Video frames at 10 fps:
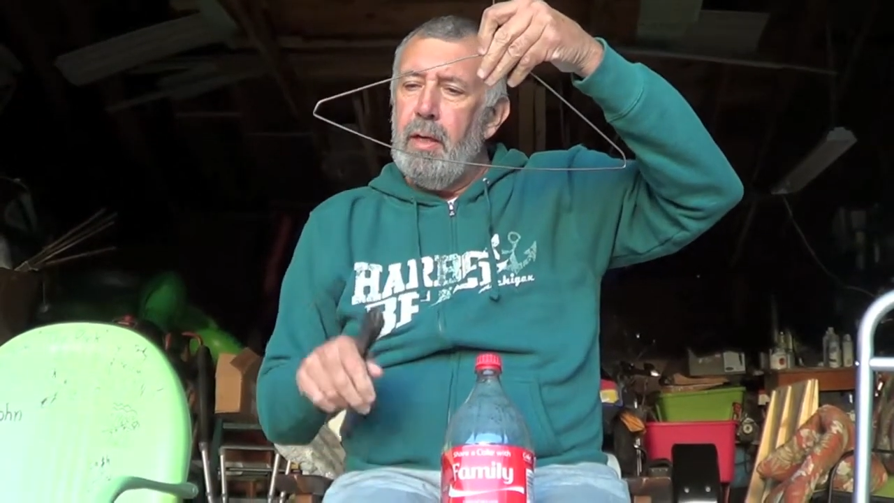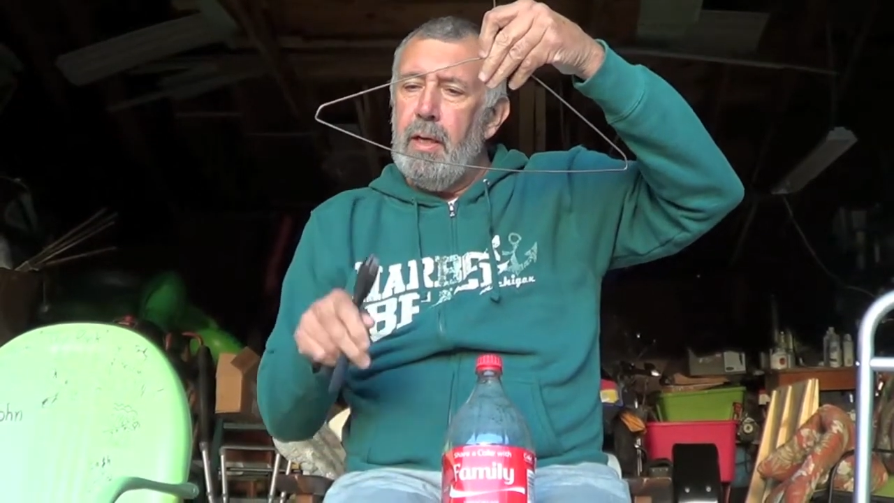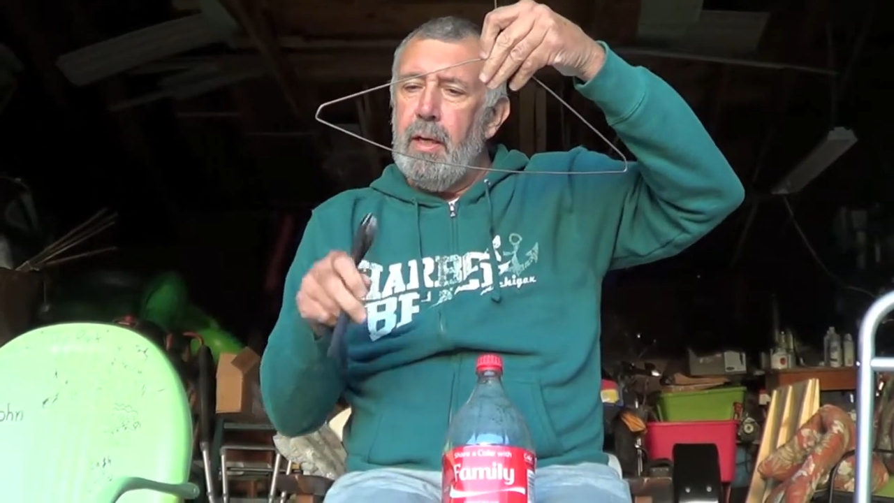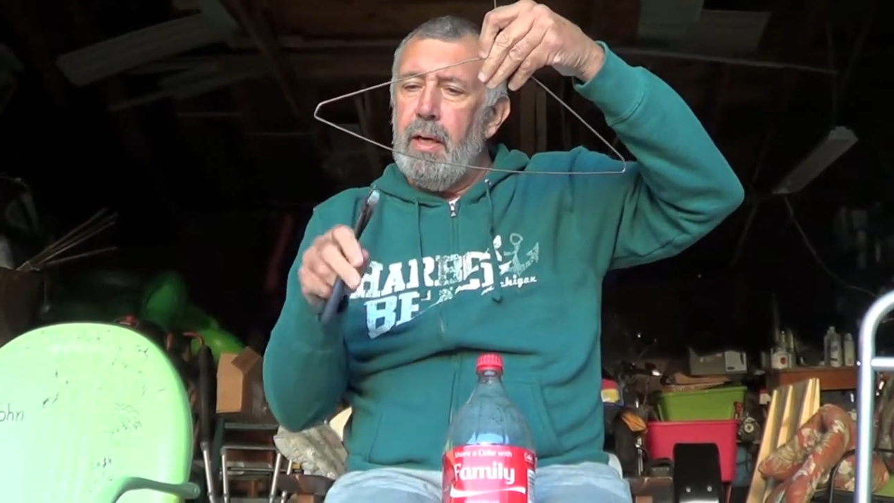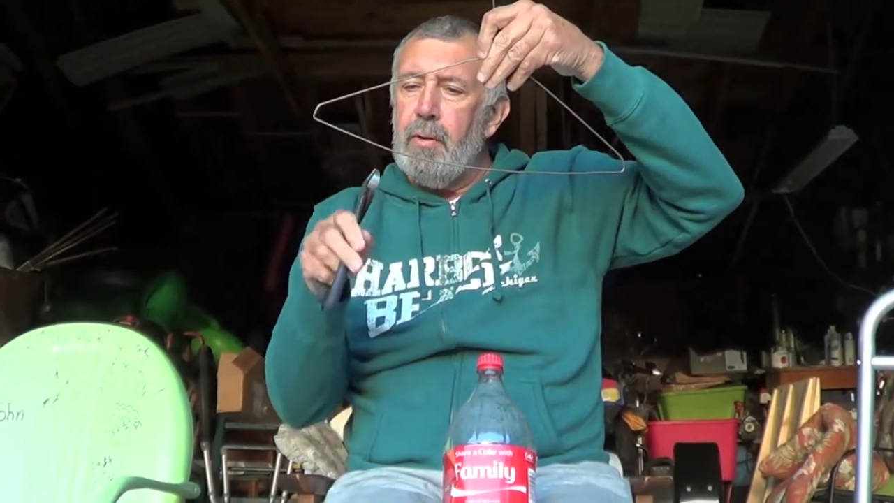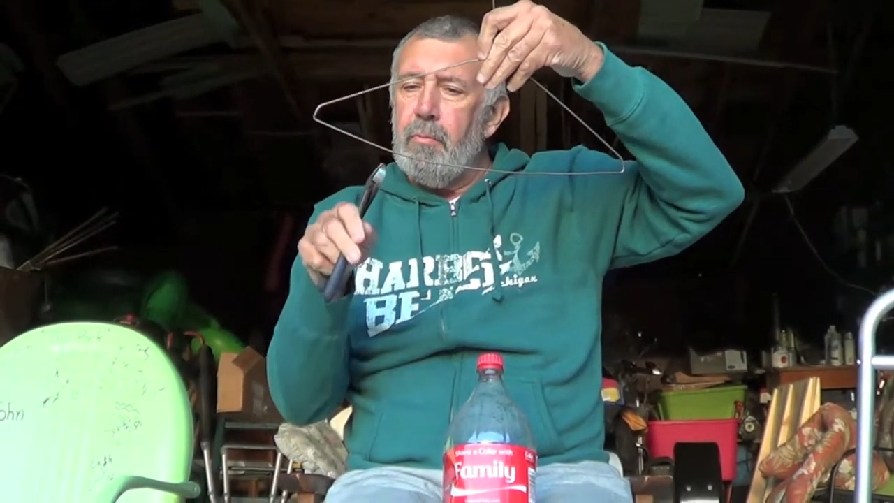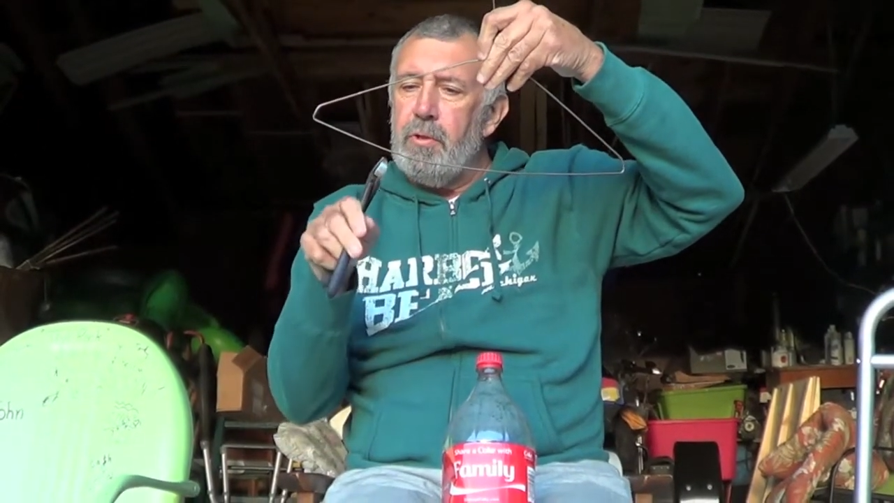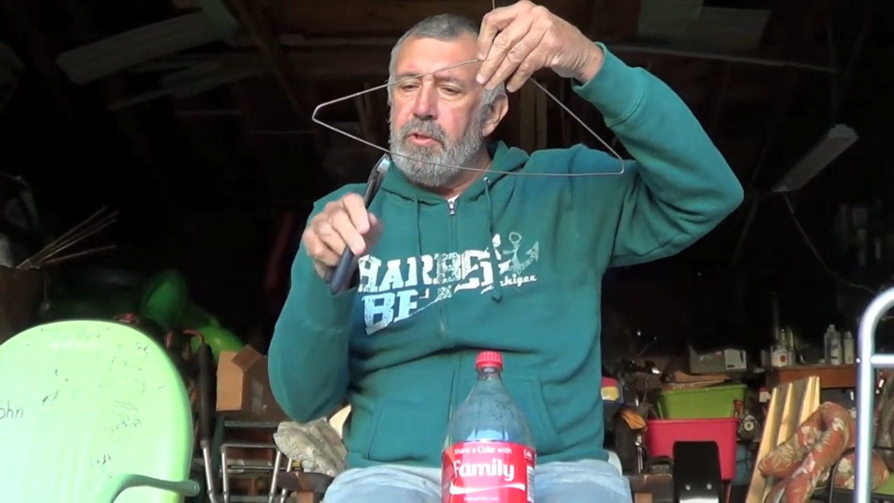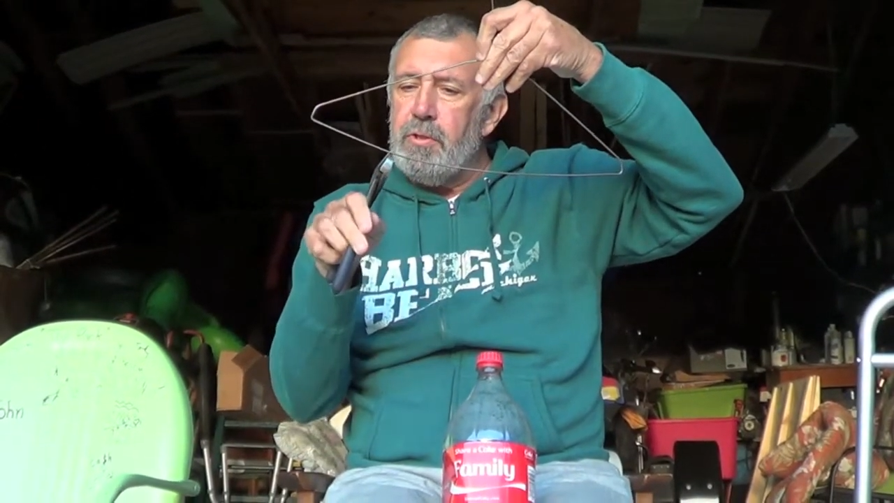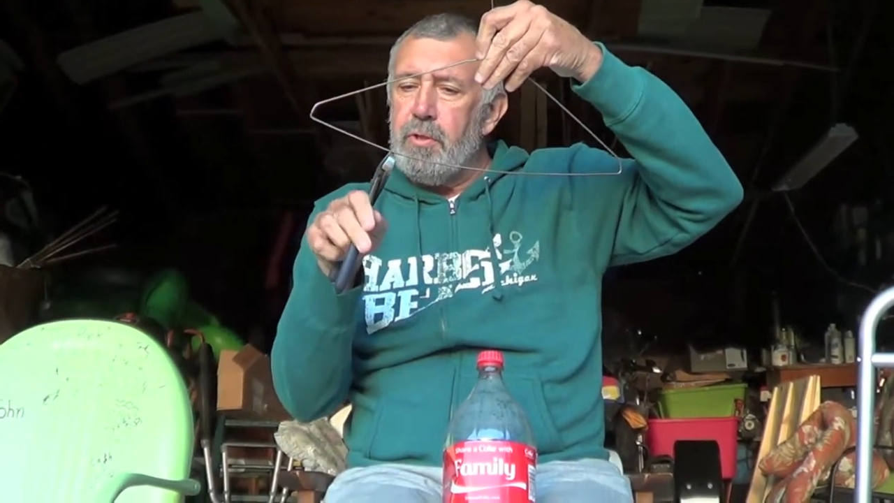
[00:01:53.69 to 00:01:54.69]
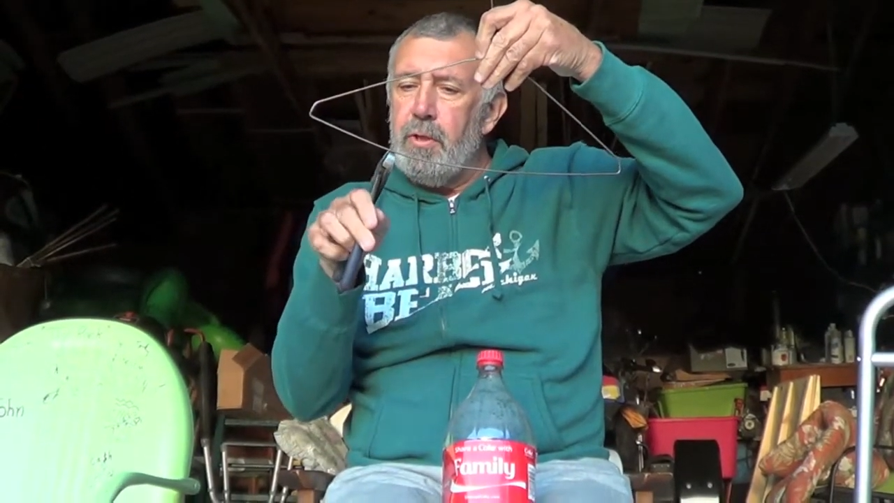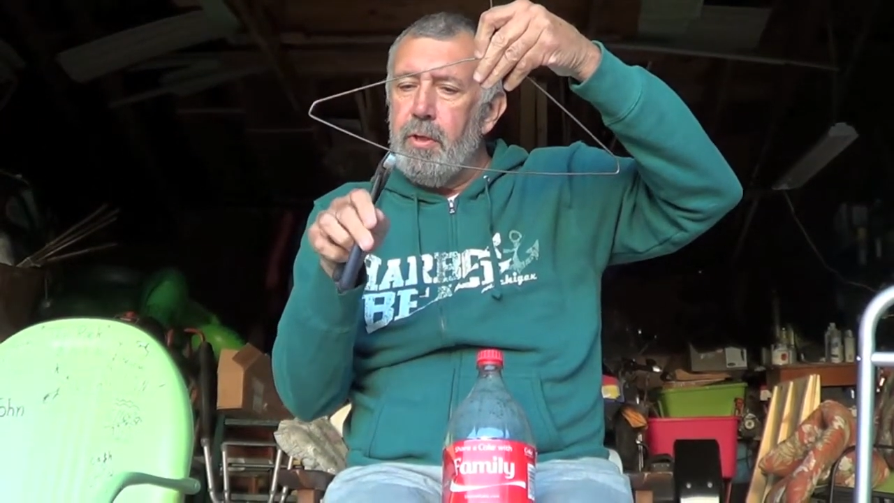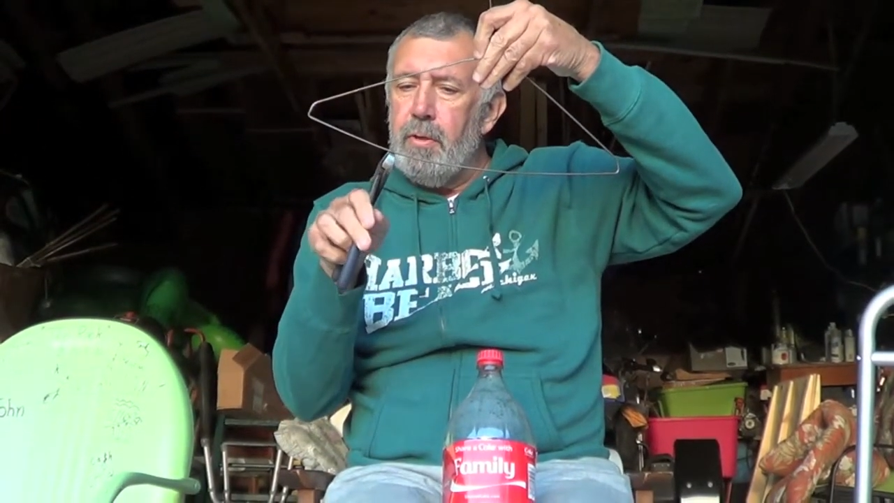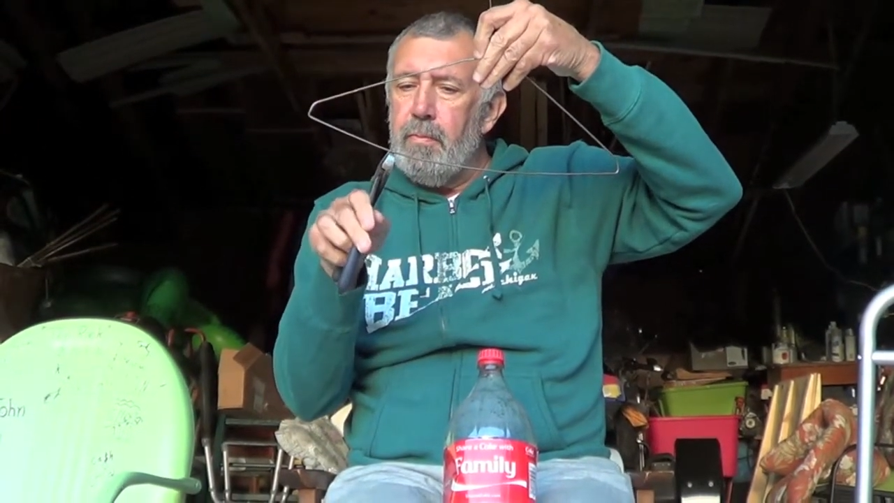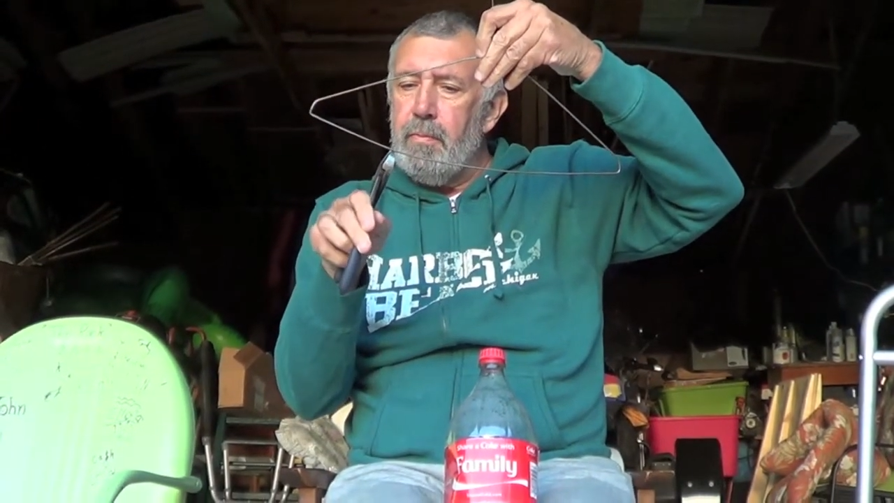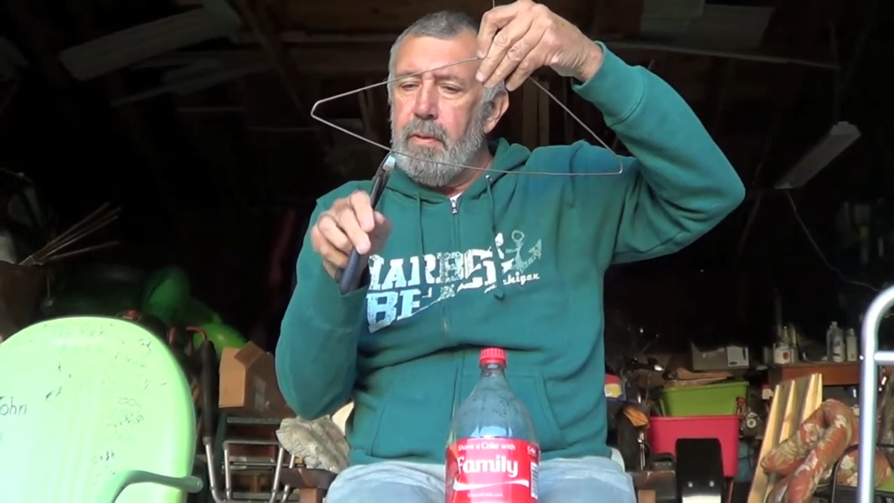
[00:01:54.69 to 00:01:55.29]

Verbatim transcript: and we're just going to